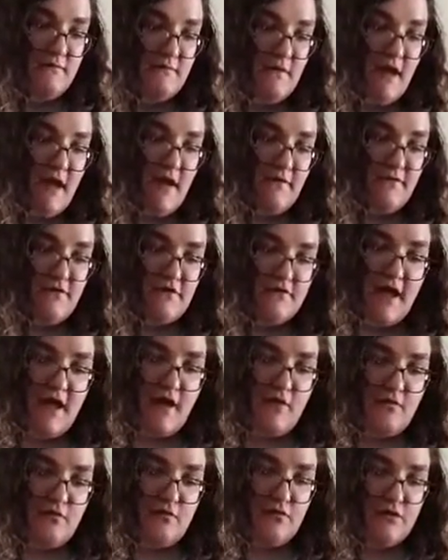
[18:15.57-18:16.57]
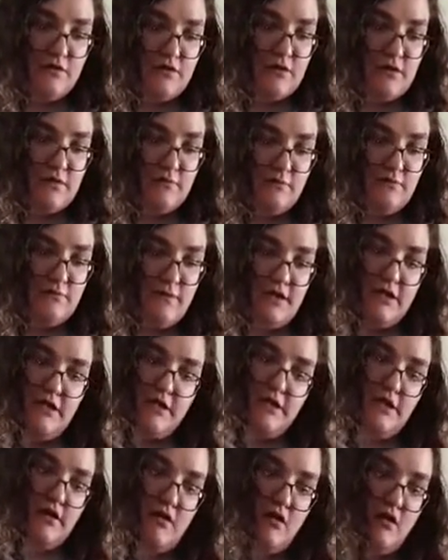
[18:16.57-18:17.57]
after that would
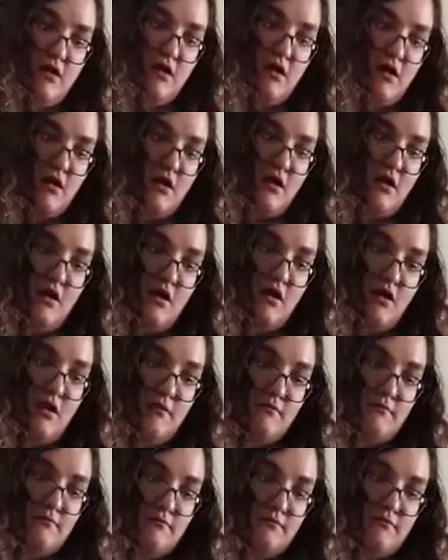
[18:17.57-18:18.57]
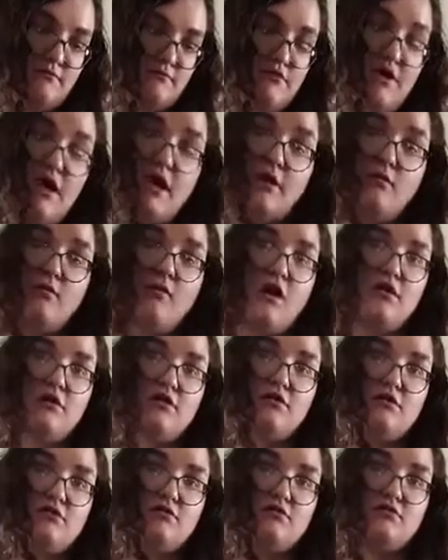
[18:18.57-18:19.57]
be groundwater.